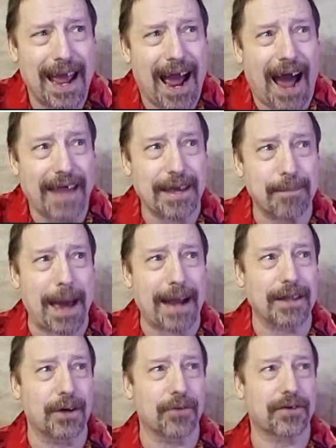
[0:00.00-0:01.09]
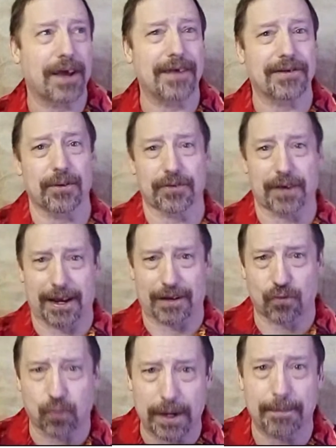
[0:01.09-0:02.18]
I think back in those days, it was like
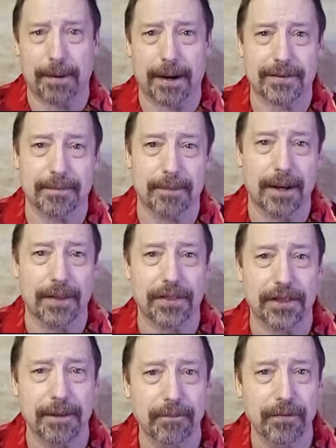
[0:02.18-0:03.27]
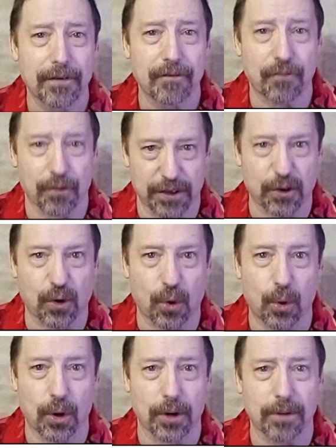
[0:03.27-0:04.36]
$20 a month for their
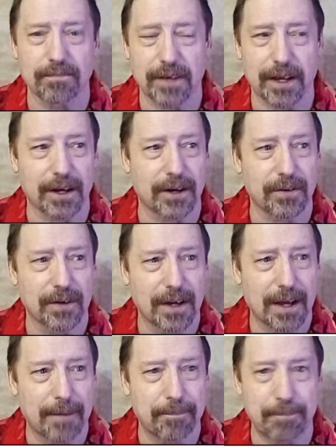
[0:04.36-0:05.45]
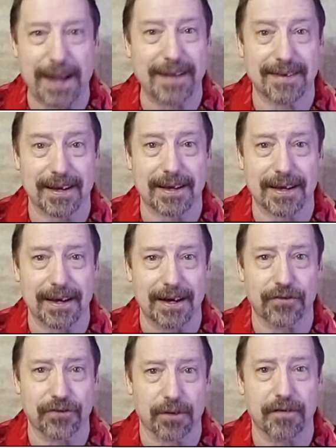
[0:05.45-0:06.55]
core, basic
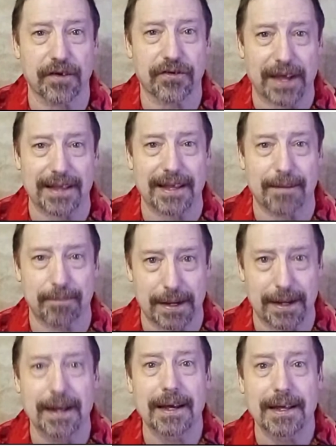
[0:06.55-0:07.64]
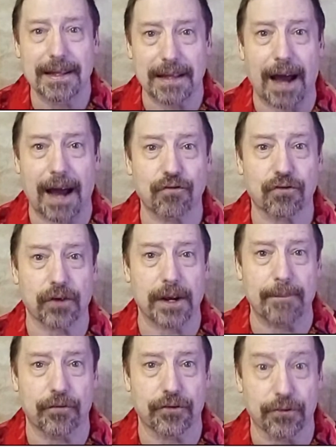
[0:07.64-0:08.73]
service that let me live
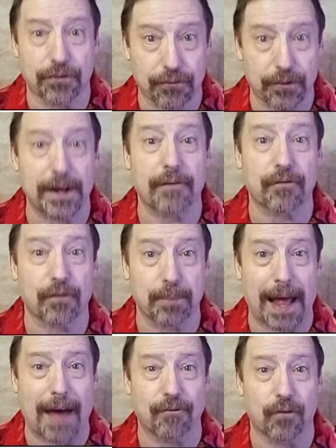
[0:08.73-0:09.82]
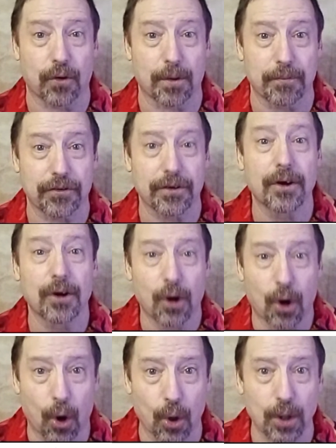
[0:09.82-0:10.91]
stream to 3 different platforms
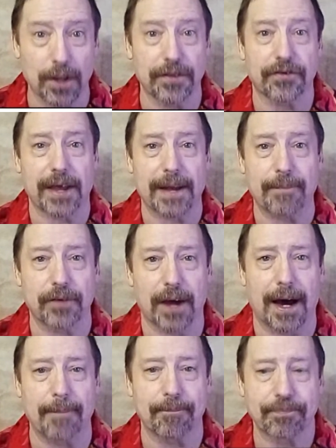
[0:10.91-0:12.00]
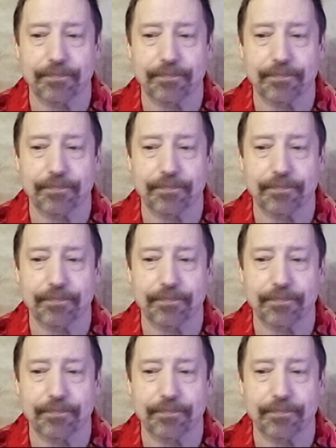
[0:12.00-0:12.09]
all at the same time.